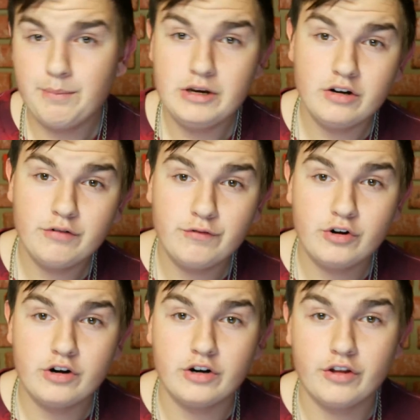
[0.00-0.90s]
here
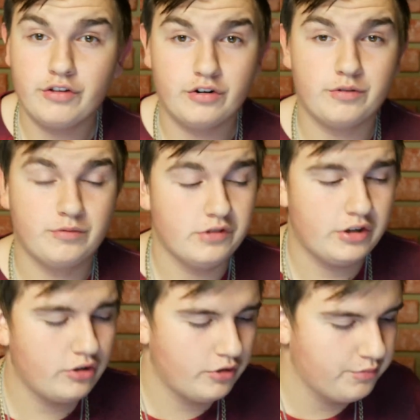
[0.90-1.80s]
for another
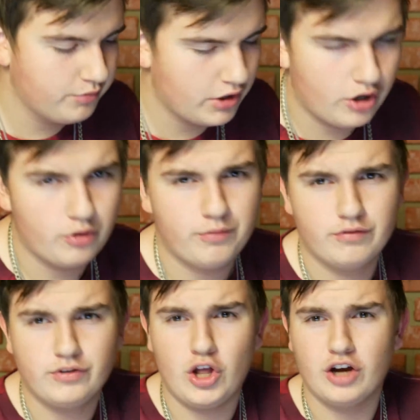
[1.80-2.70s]
little,
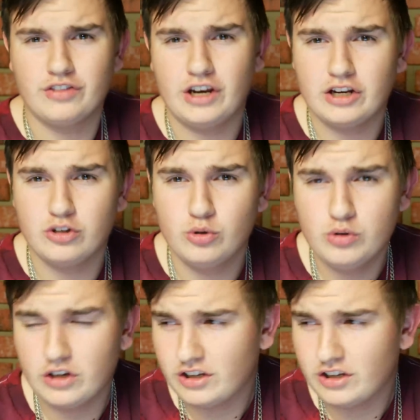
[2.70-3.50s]
vlog that I do,